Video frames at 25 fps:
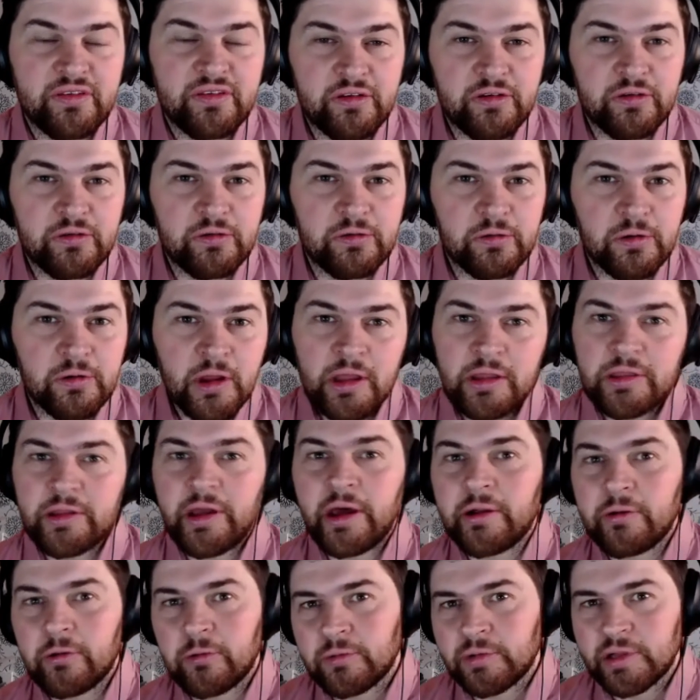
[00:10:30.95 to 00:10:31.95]
to
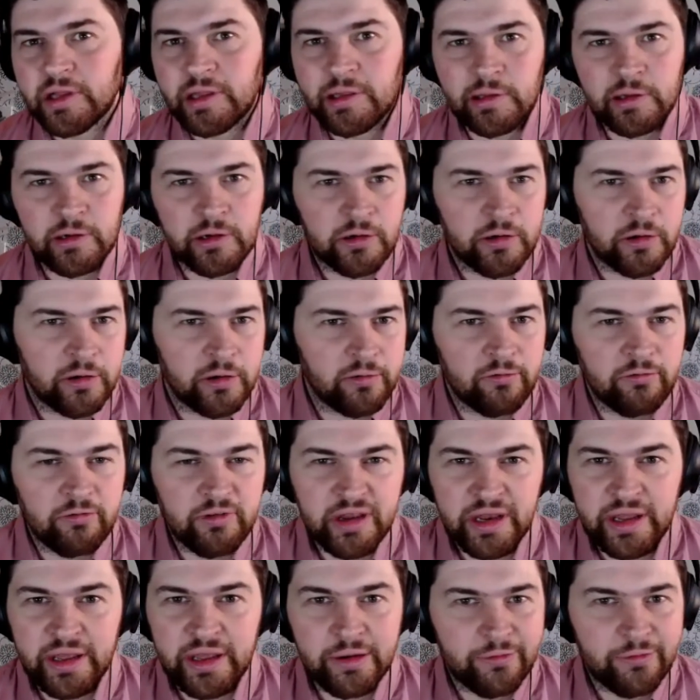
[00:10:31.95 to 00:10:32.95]
not only learn
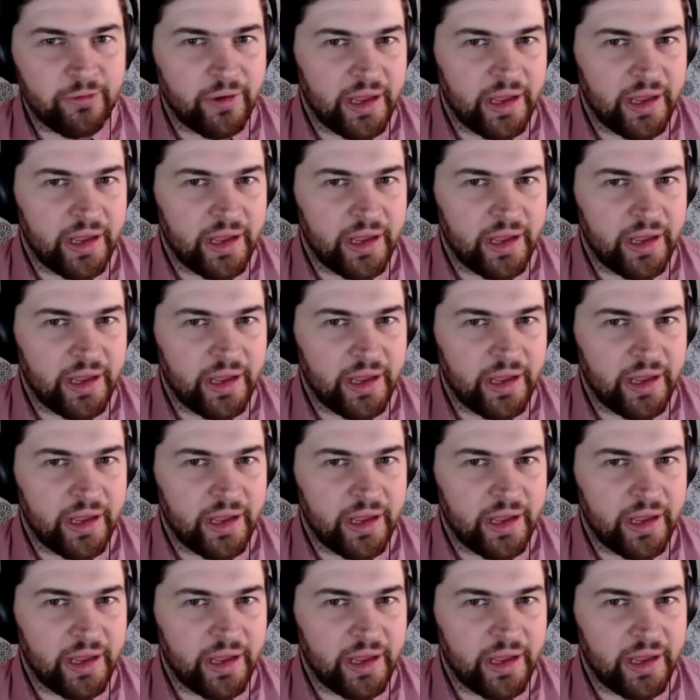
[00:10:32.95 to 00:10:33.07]
reading,